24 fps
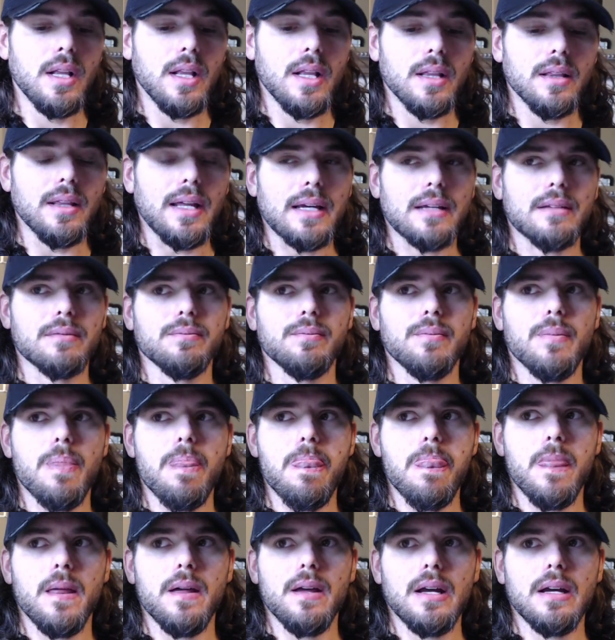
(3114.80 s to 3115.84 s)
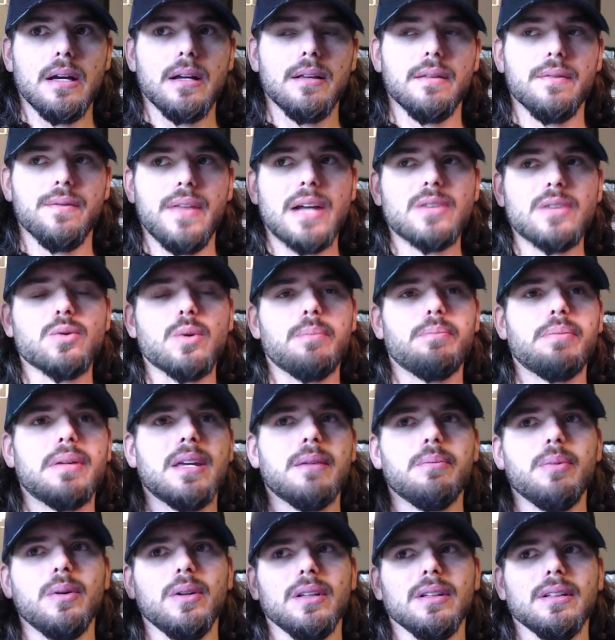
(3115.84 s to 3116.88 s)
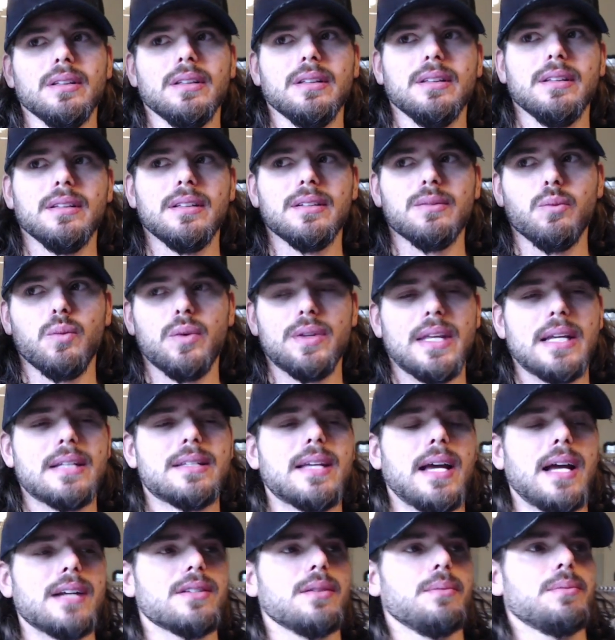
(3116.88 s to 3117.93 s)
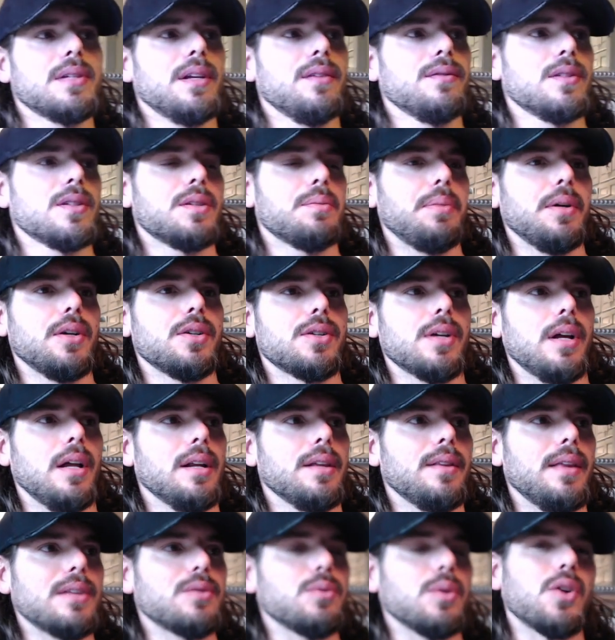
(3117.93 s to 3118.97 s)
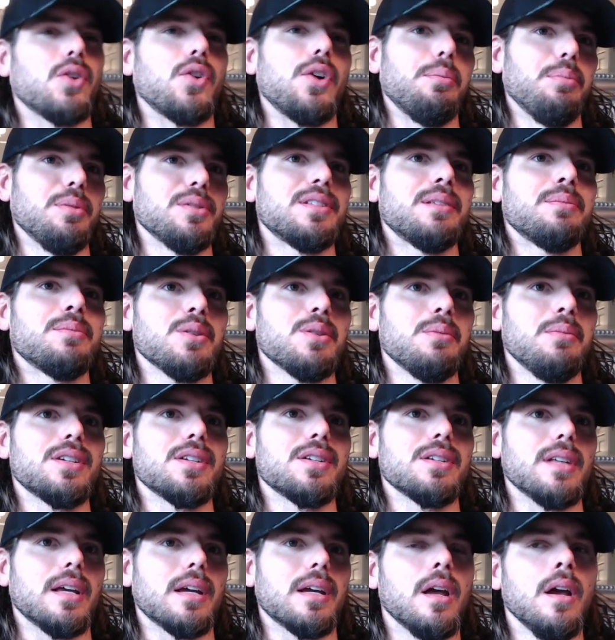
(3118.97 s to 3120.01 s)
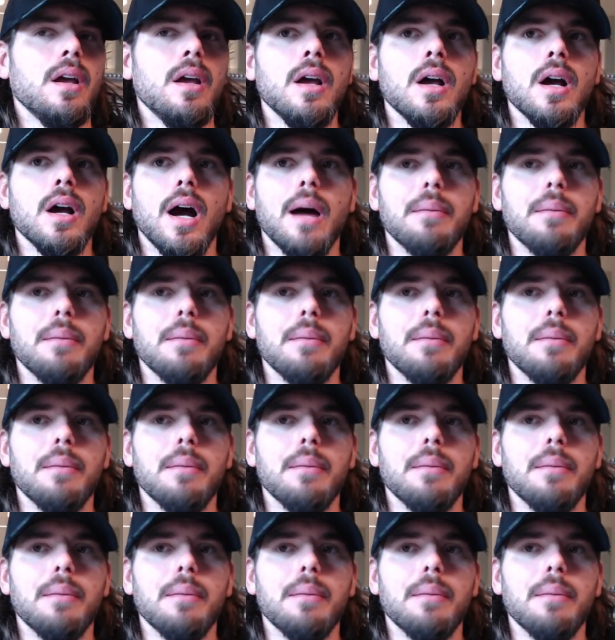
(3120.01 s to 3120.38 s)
Like that's what people, when they attach themselves to spirituality, that's what cripples them so much, is like, I'm